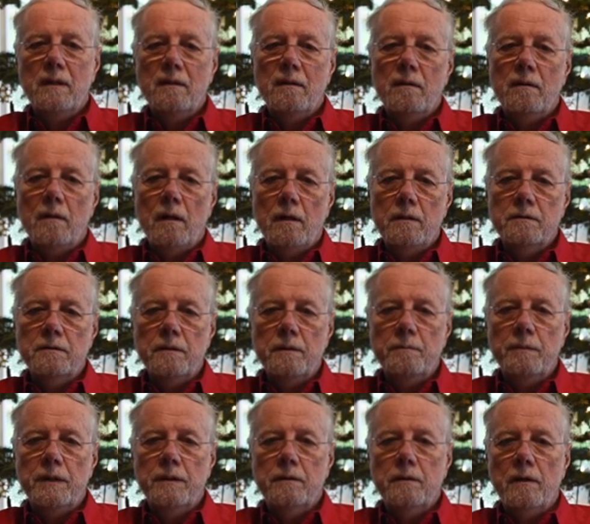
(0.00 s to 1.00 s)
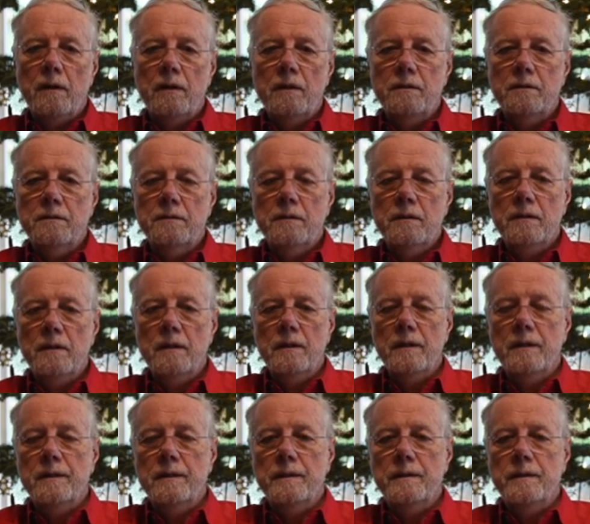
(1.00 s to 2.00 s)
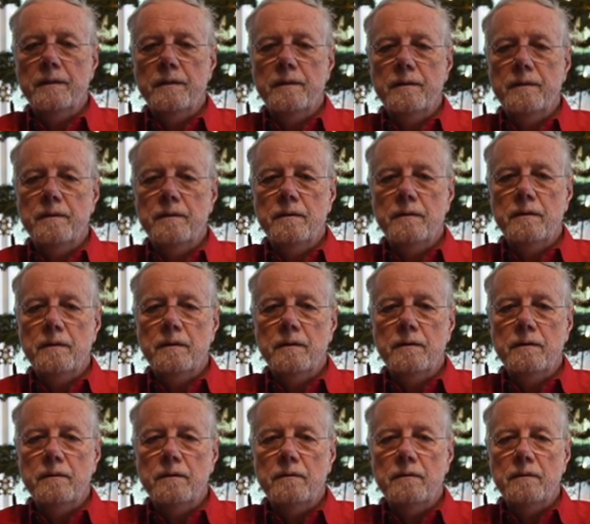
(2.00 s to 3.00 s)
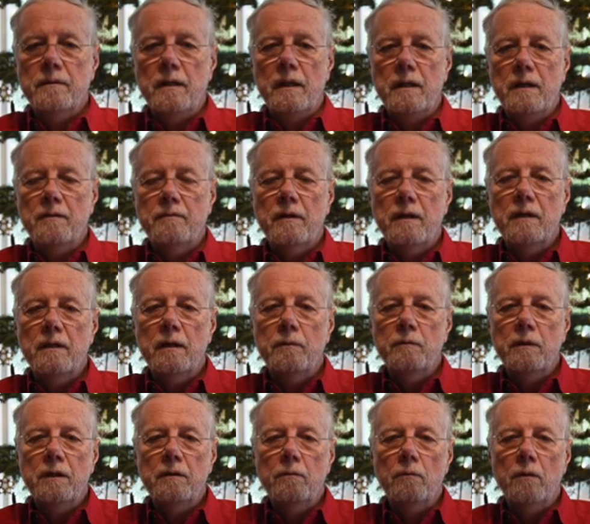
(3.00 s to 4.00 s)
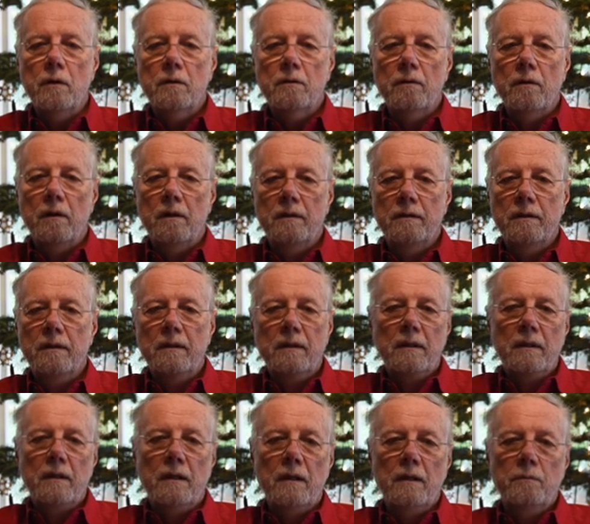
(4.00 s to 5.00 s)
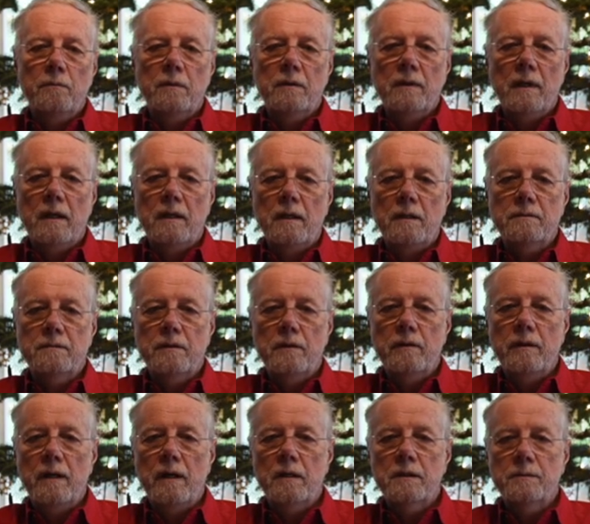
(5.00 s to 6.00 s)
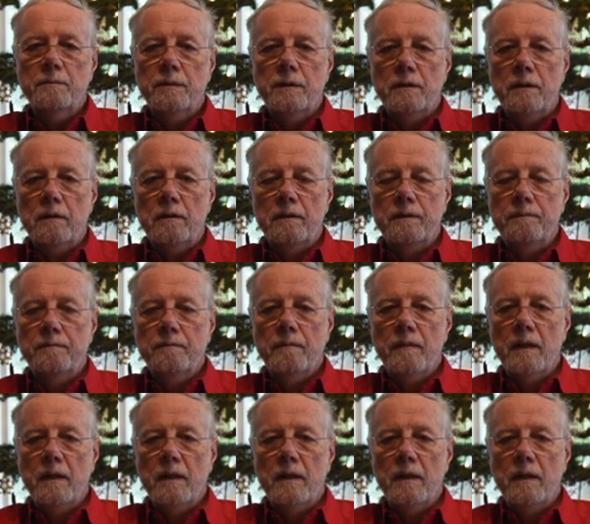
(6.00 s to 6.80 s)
largely because anything that we work on, we're not necessarily an expert on.